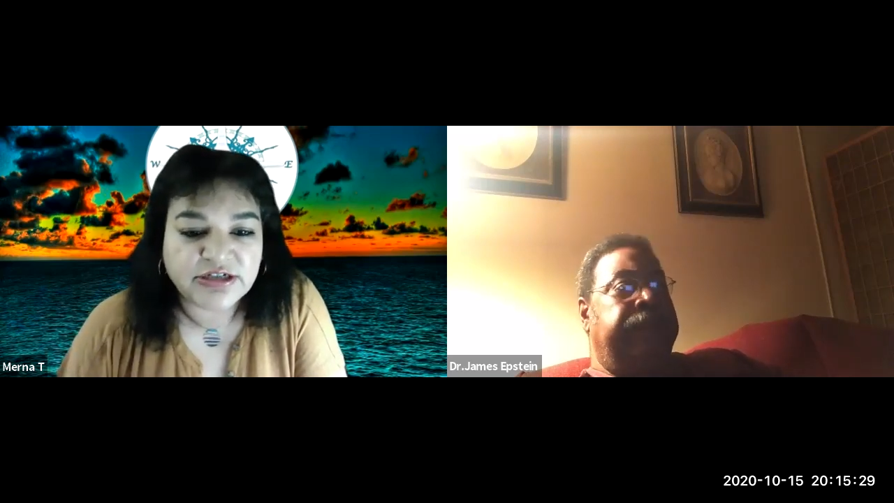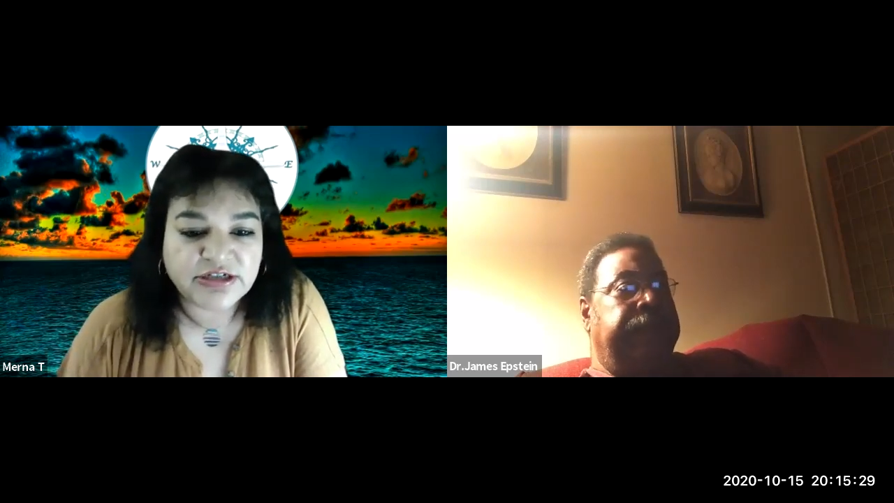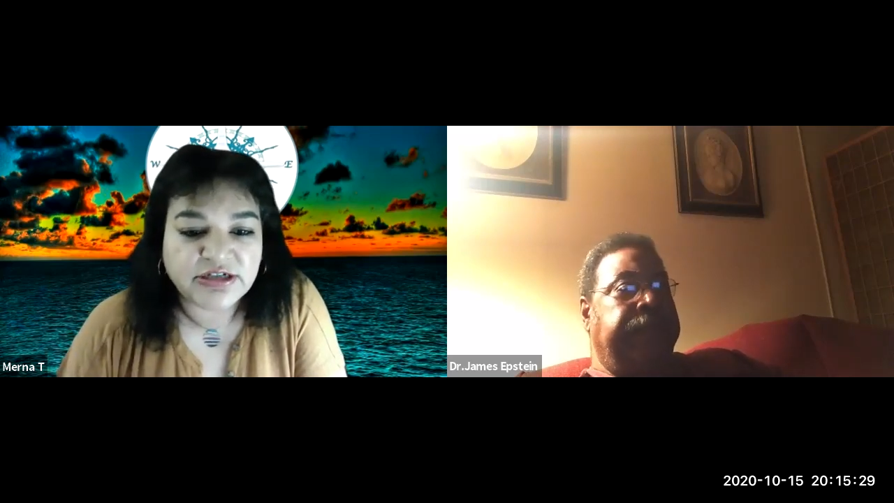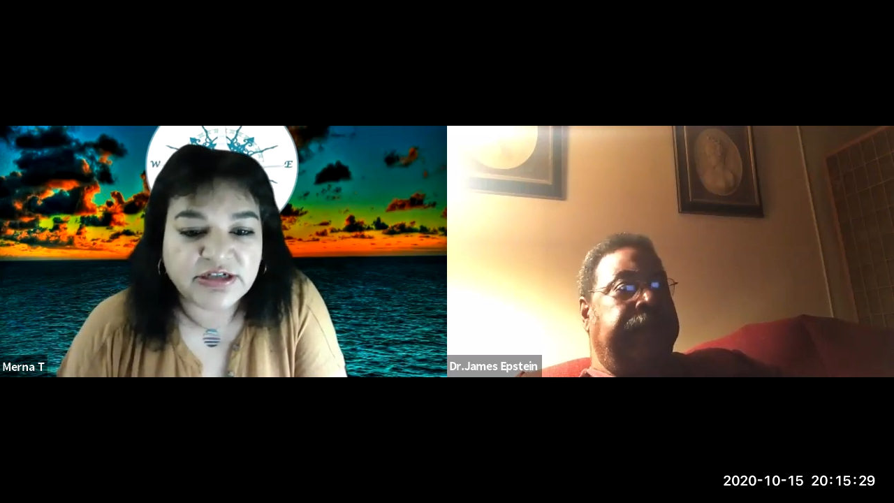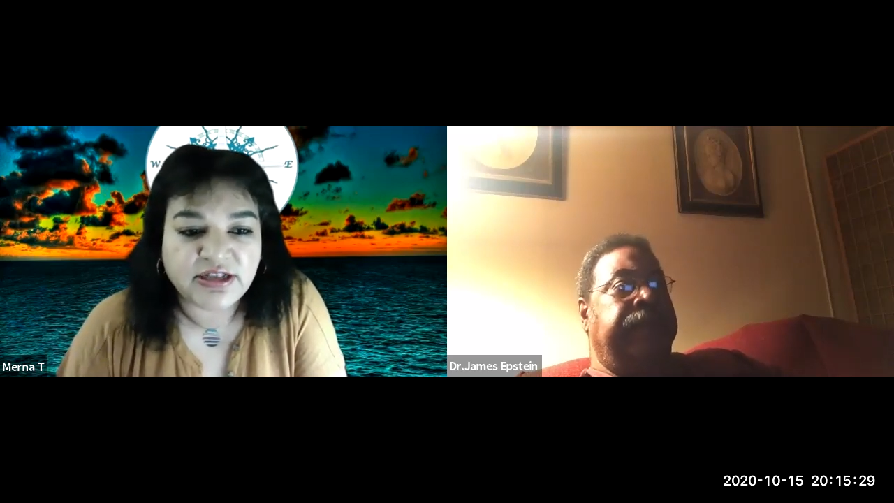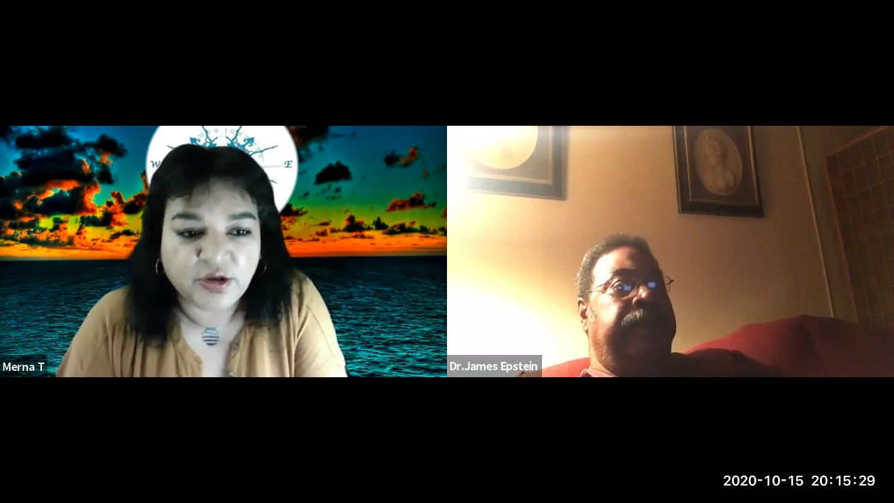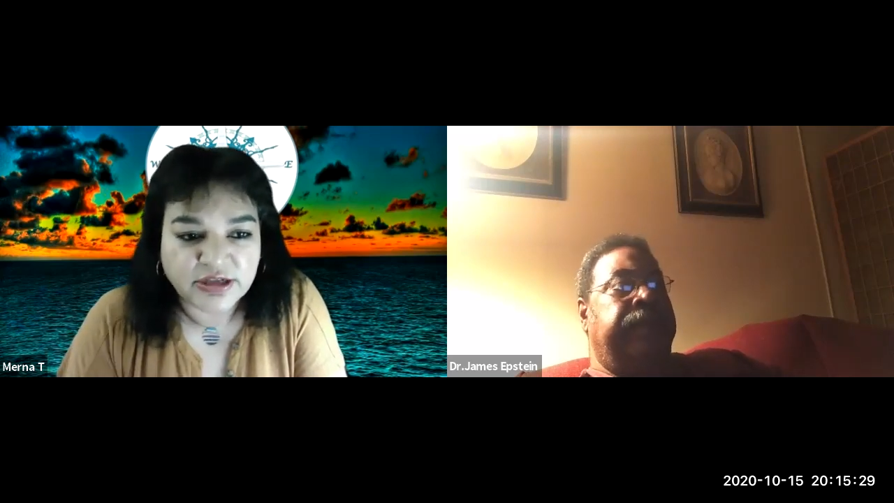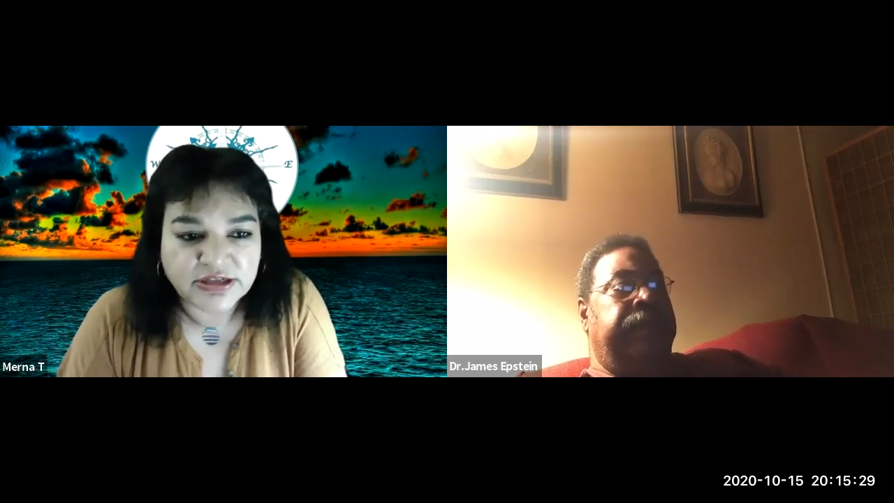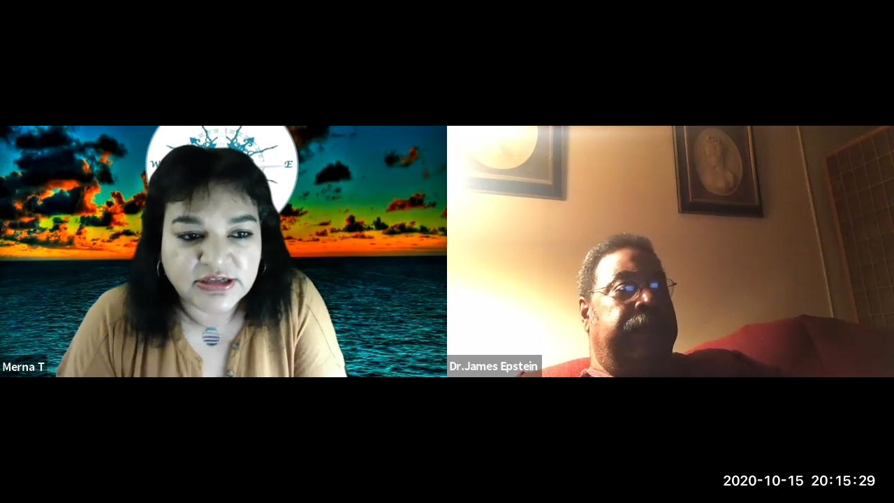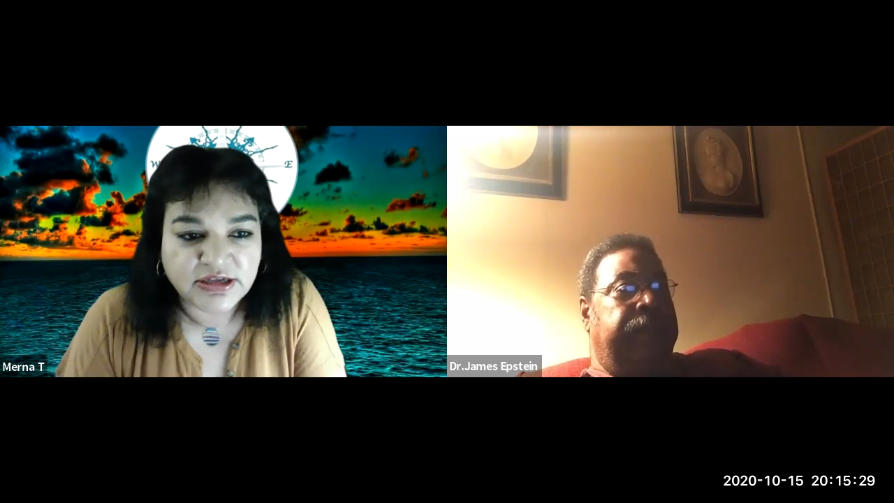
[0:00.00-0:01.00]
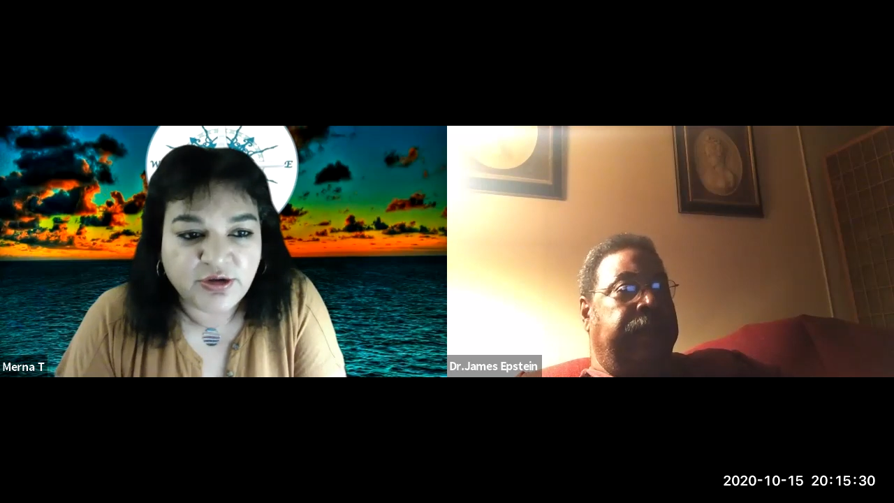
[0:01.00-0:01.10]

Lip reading: and a holistic,